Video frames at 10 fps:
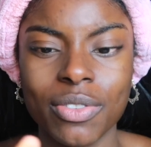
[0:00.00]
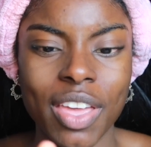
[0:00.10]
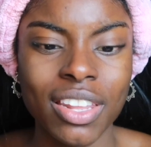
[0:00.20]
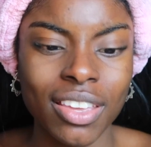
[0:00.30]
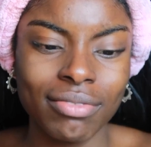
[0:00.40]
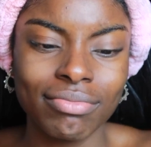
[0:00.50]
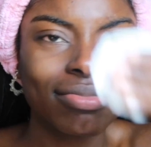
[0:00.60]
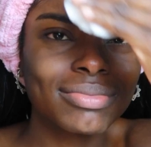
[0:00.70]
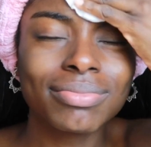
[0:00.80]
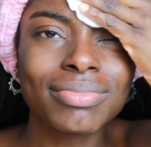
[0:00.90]
rid of any
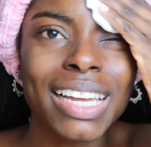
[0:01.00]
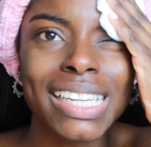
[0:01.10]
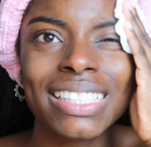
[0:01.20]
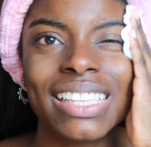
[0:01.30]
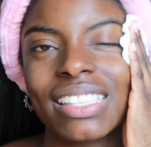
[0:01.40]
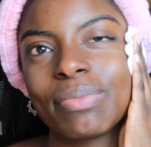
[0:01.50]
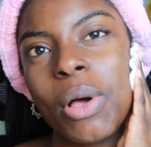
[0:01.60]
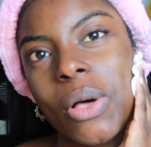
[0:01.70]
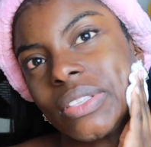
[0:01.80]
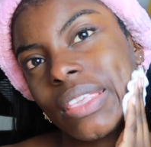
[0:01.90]
excess
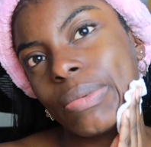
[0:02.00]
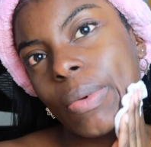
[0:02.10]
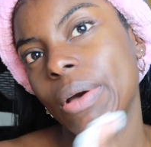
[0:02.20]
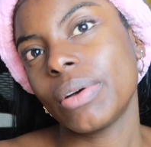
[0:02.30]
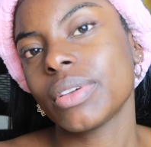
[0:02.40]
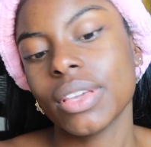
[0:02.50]
mask as well,